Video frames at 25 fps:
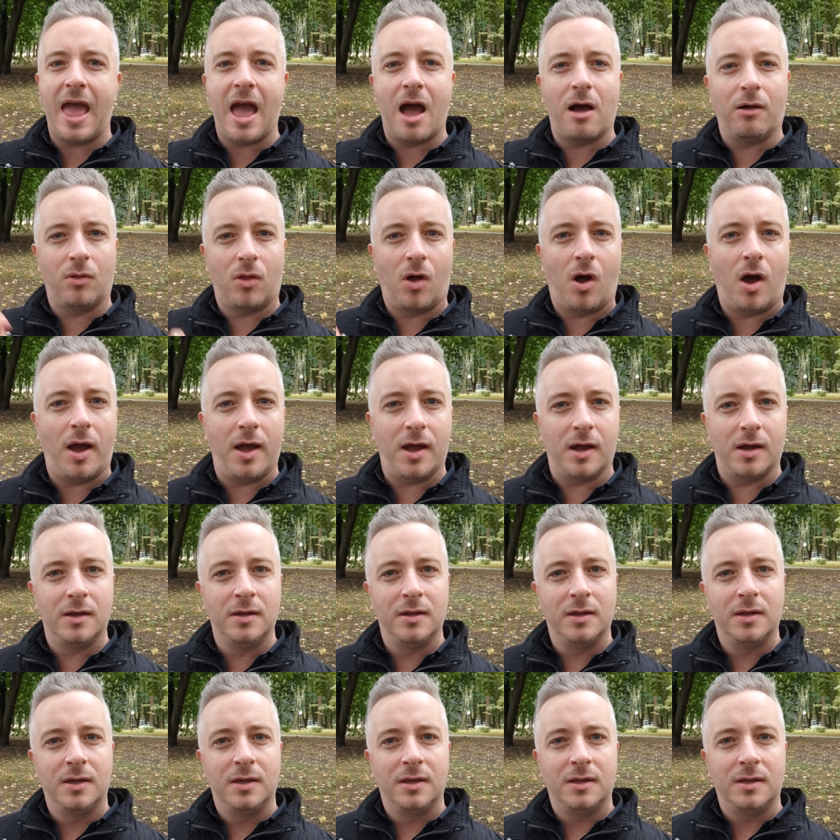outlier
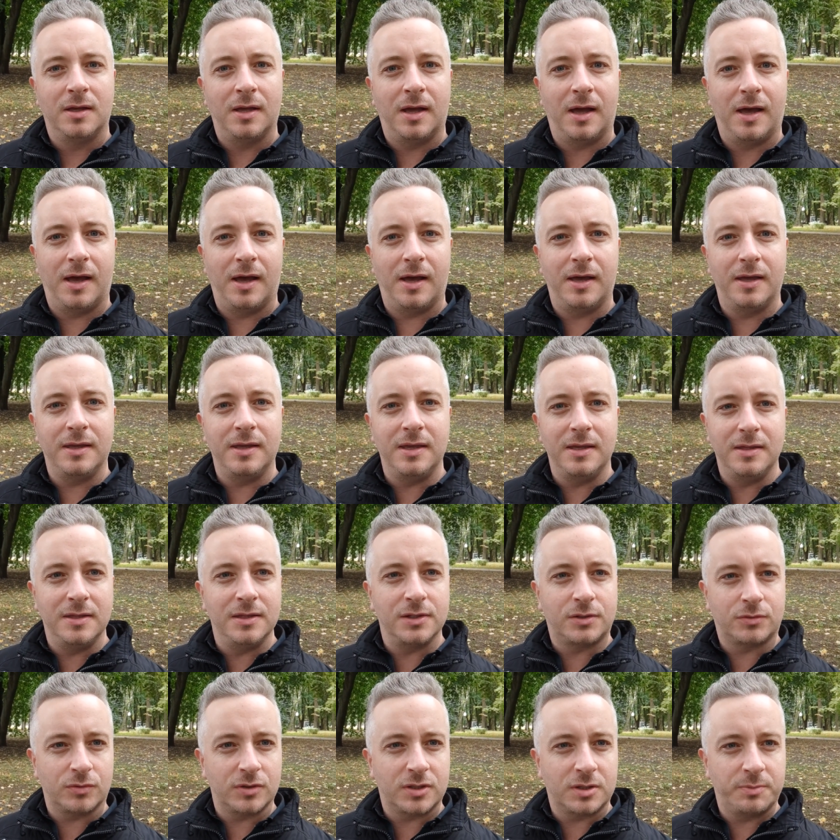uh, in
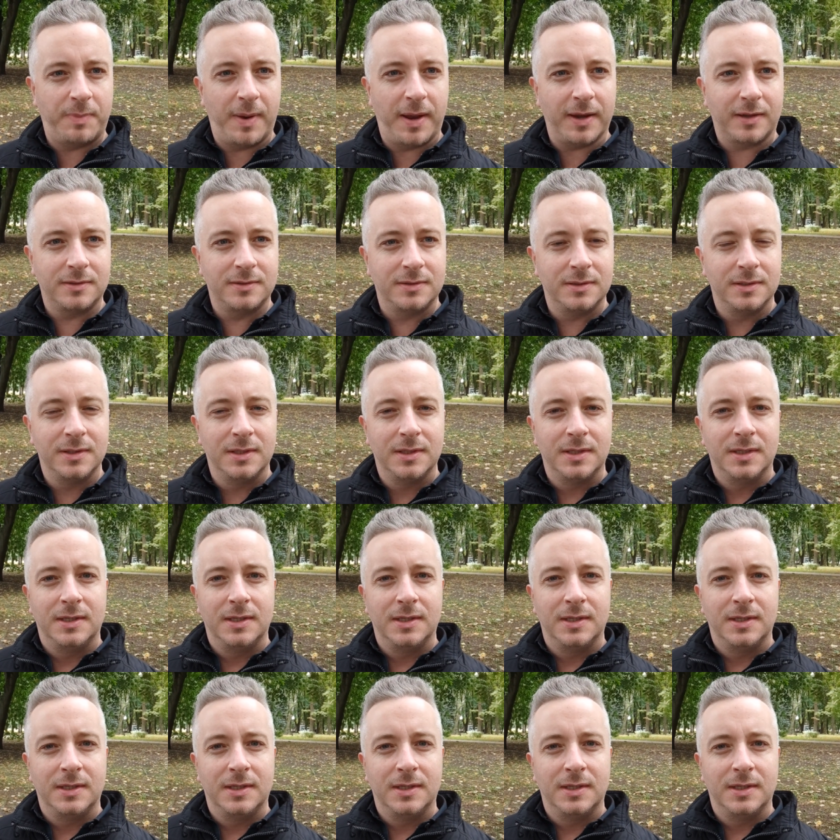this respect.